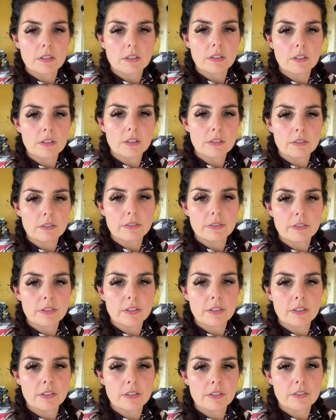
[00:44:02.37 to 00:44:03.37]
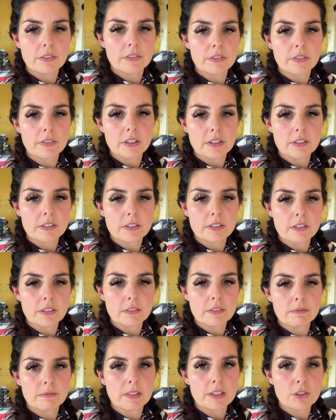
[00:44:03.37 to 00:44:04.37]
of
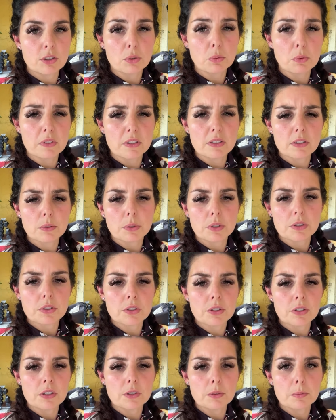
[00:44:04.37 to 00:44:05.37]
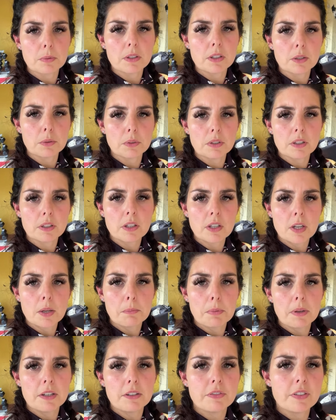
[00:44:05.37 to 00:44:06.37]
fasting. I don't know what this question is, but anyway.
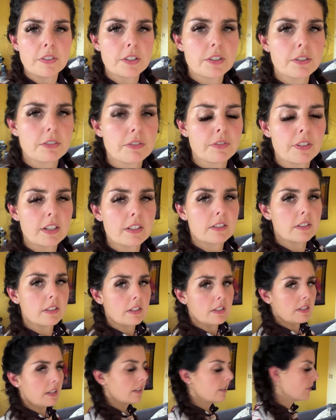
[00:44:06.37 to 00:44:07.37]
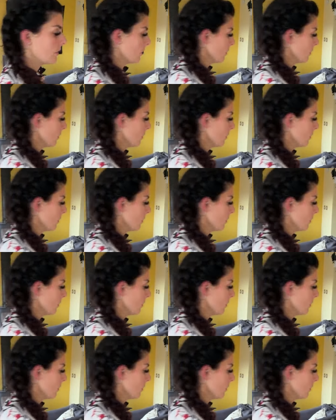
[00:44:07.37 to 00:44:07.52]
Benefits of fasting, yes